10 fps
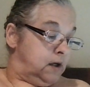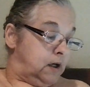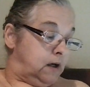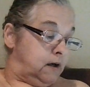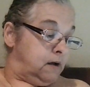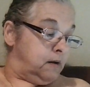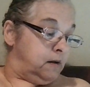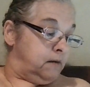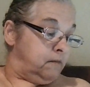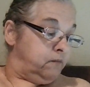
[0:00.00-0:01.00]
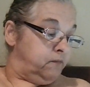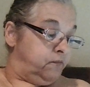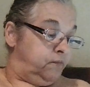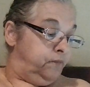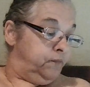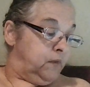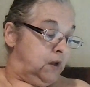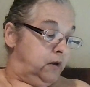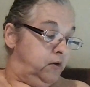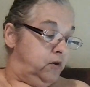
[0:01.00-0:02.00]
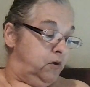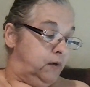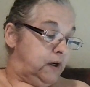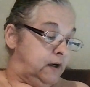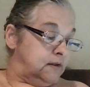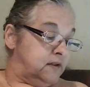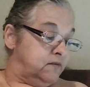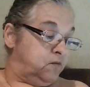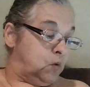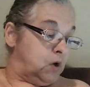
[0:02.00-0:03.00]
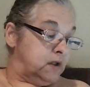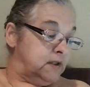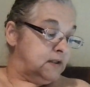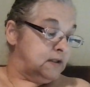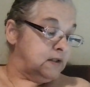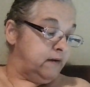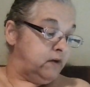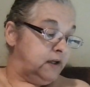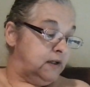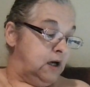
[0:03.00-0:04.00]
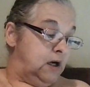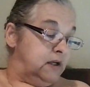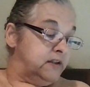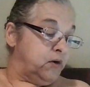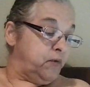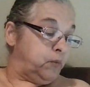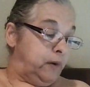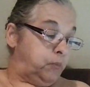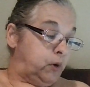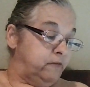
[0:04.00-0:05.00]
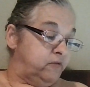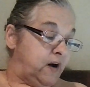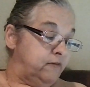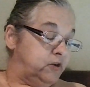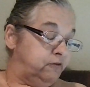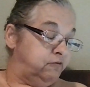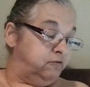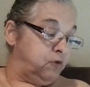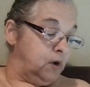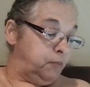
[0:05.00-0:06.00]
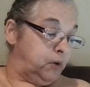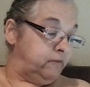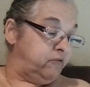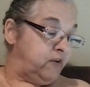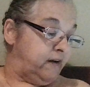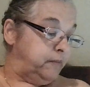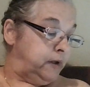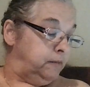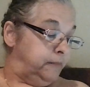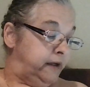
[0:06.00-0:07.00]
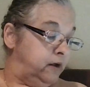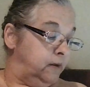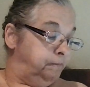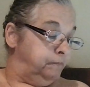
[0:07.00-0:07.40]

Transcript: uh, US 4 to 7, so 3.5 to 4.5 millimeter